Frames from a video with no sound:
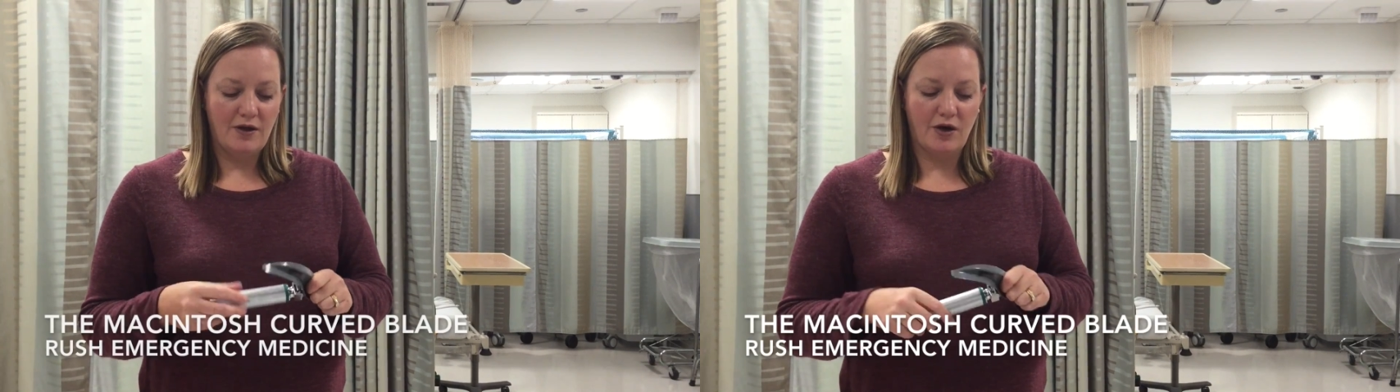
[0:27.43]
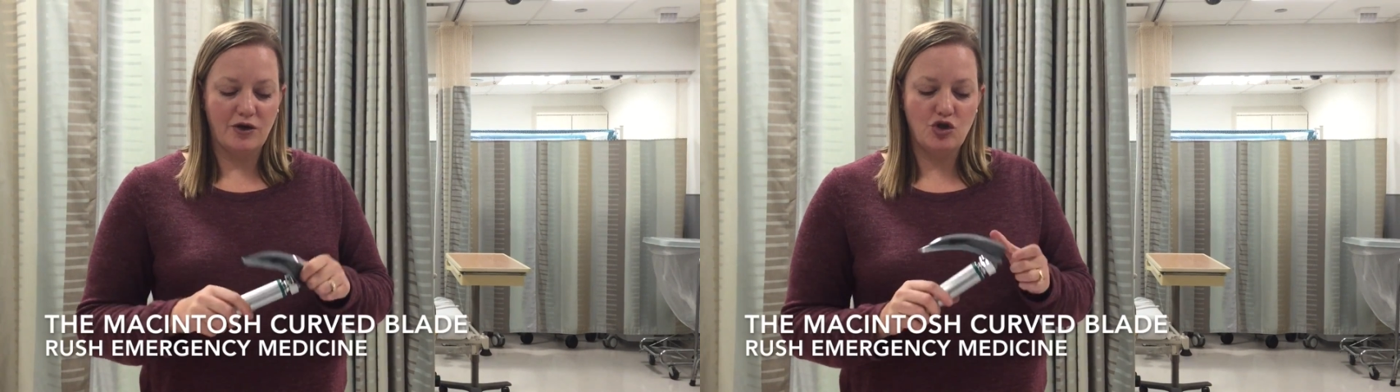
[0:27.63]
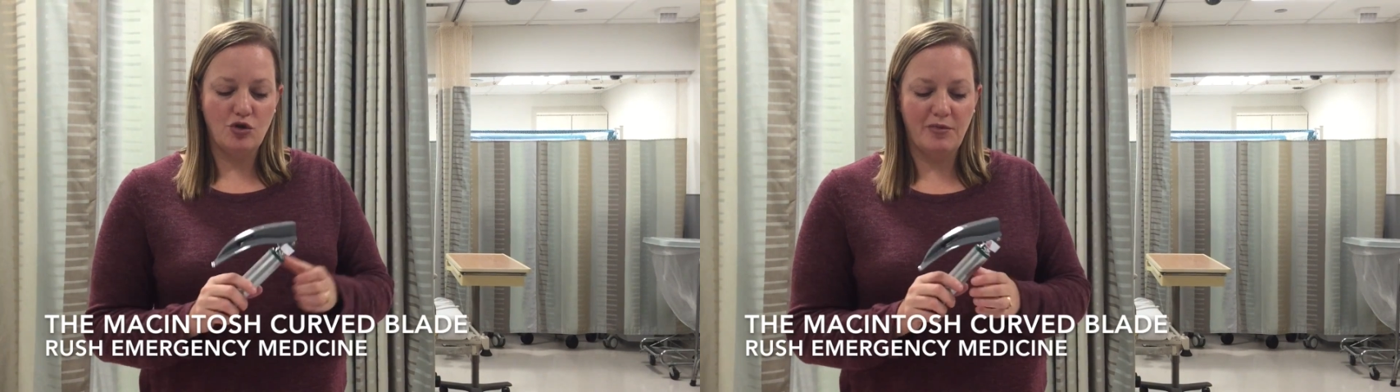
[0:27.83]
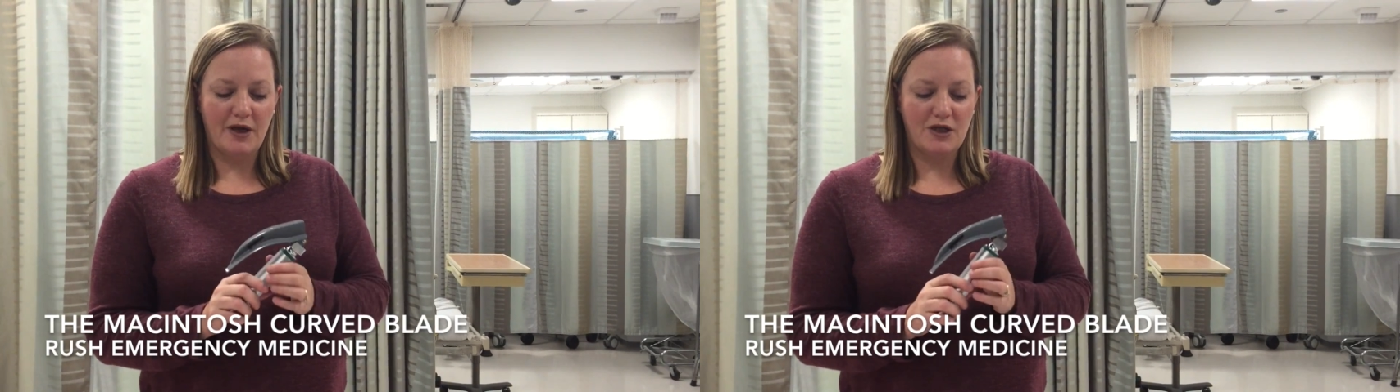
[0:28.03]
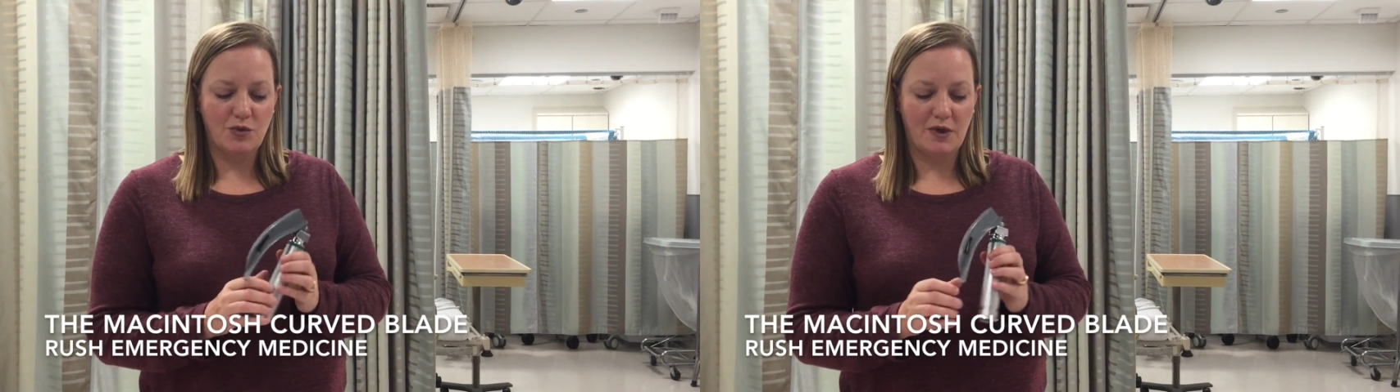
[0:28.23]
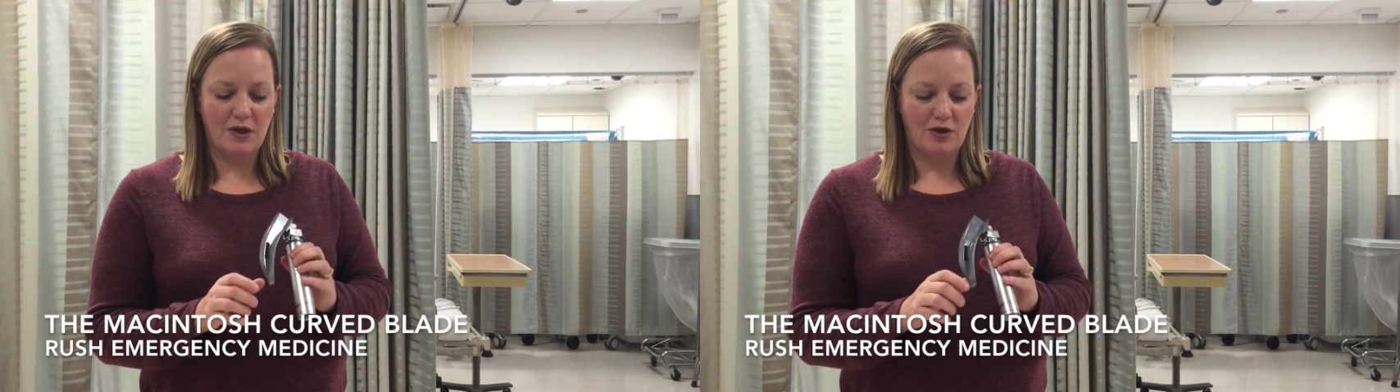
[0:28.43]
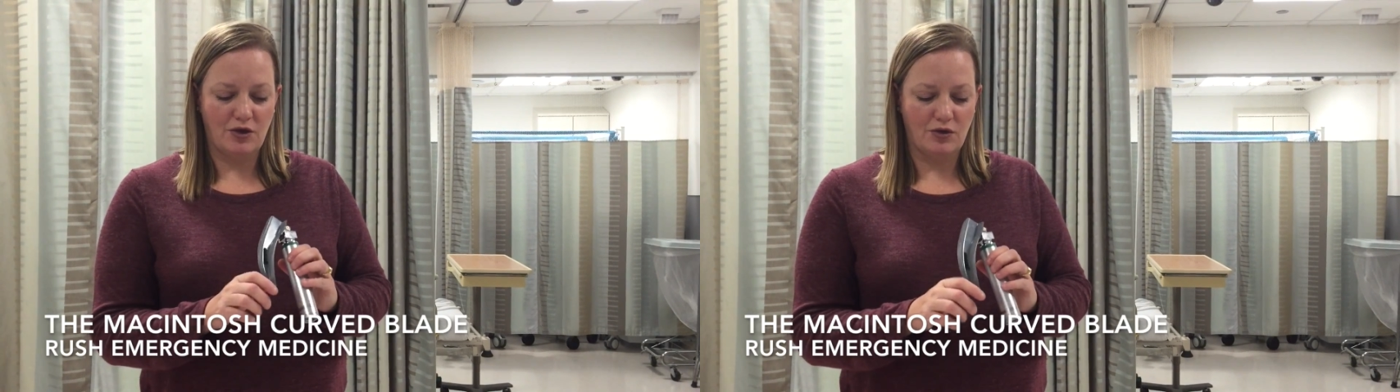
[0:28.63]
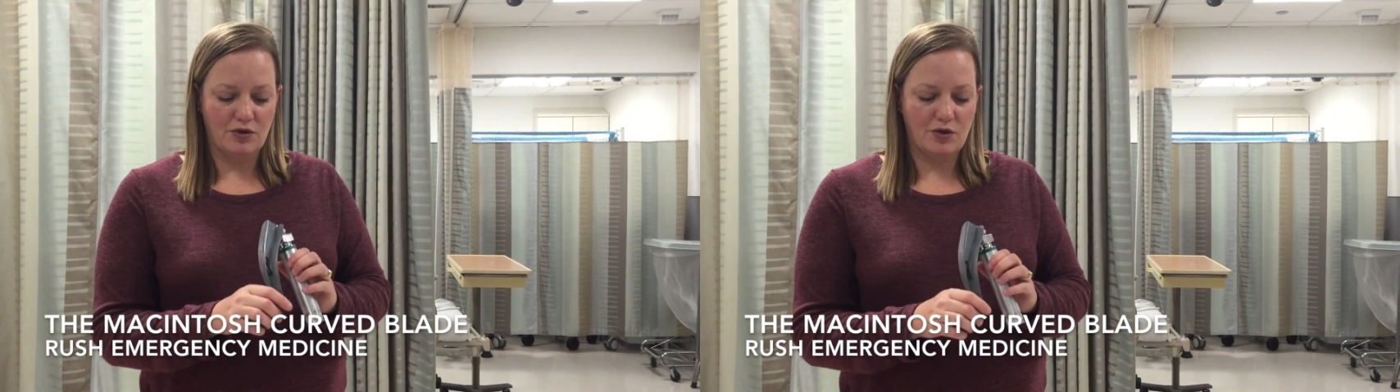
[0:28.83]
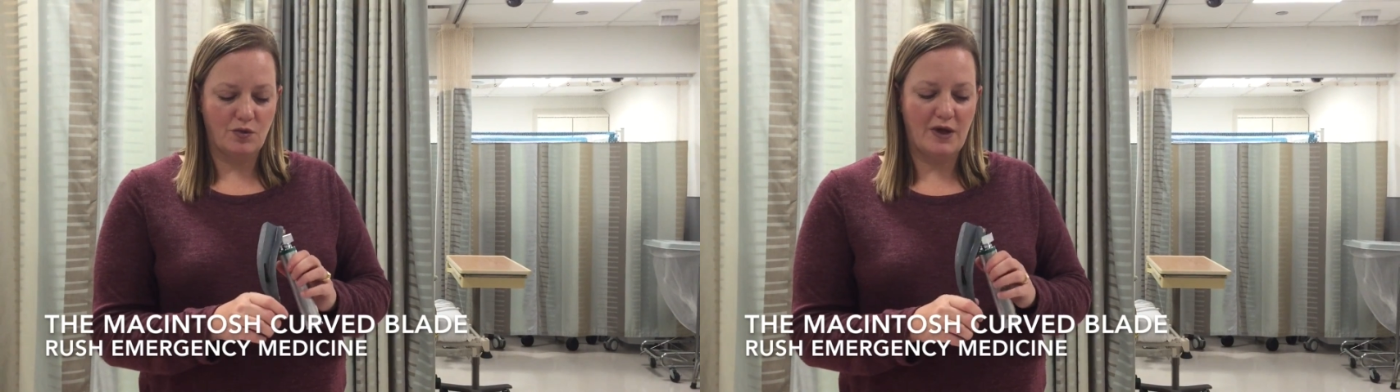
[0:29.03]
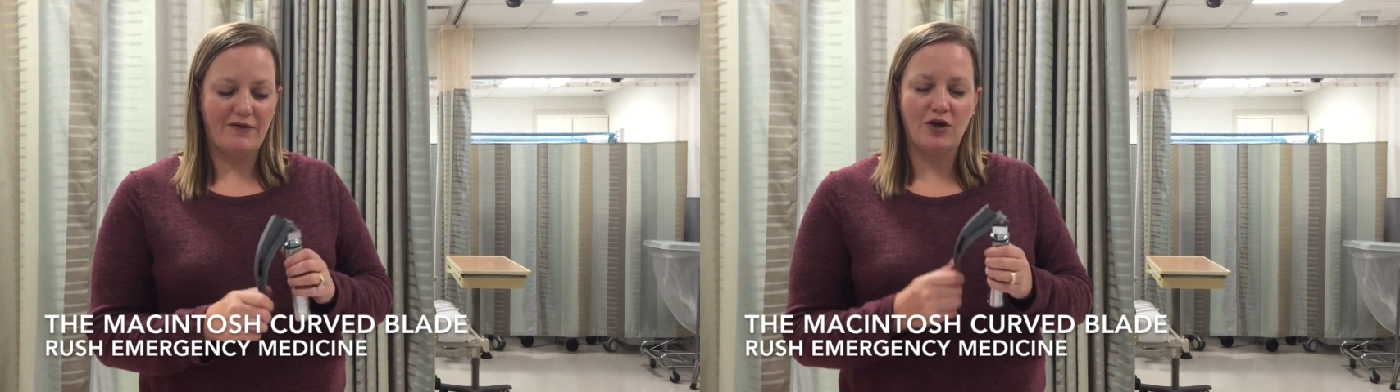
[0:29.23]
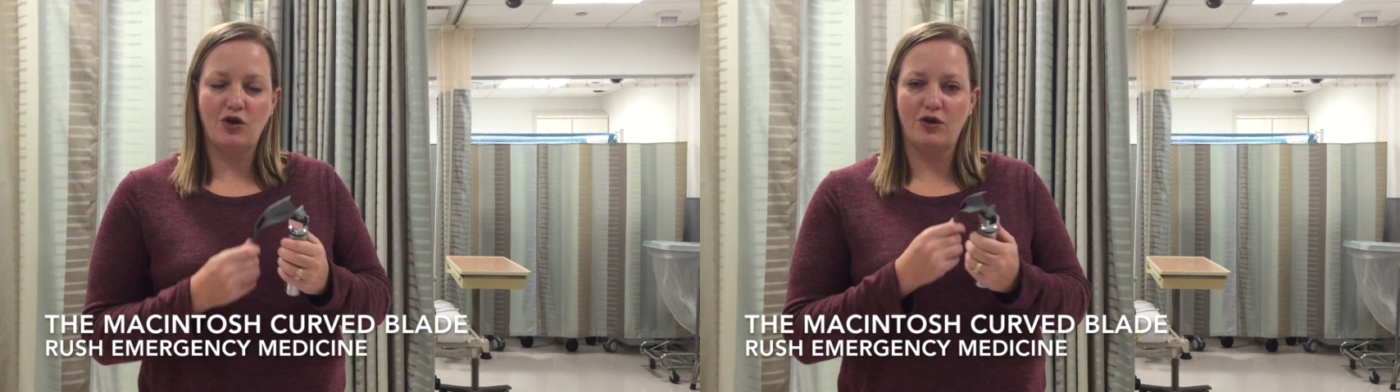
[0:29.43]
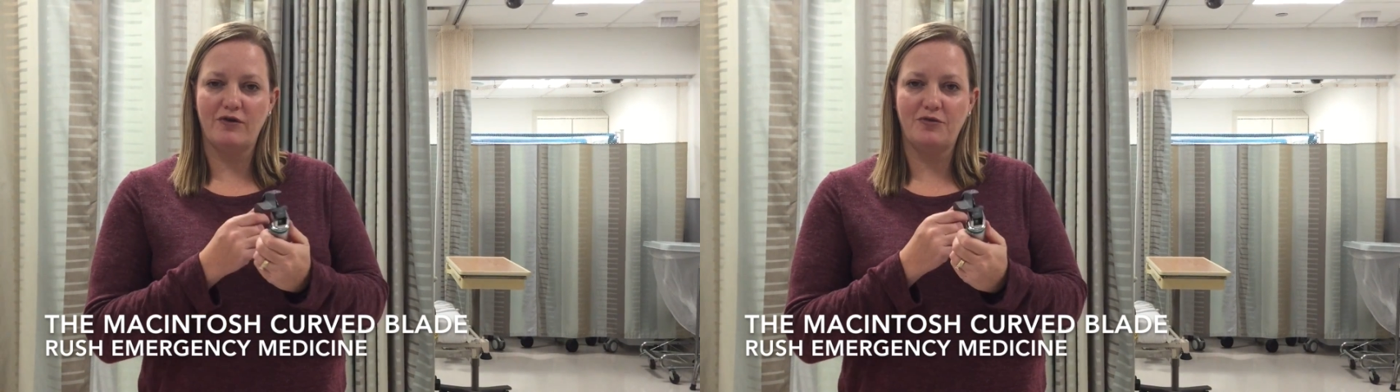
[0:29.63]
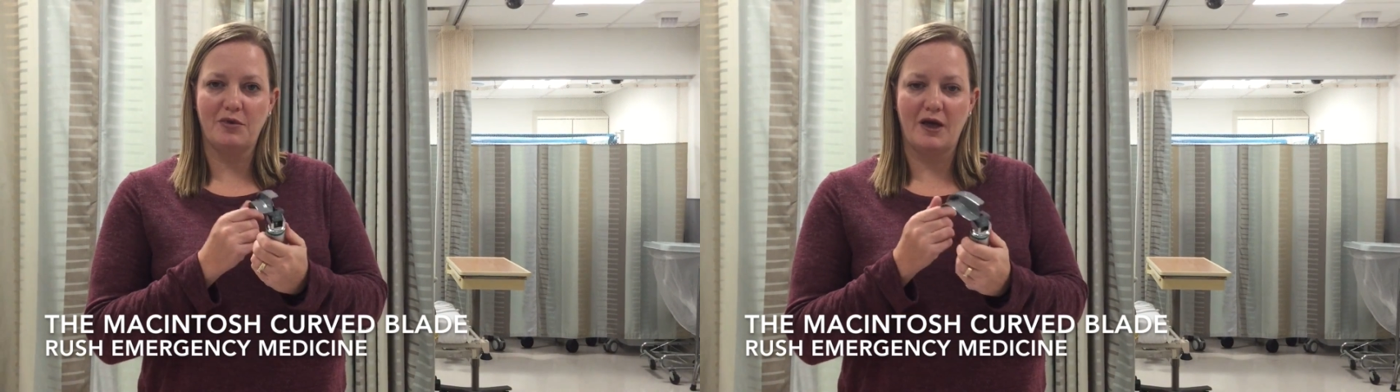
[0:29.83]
There are two blades we can use. We have a curved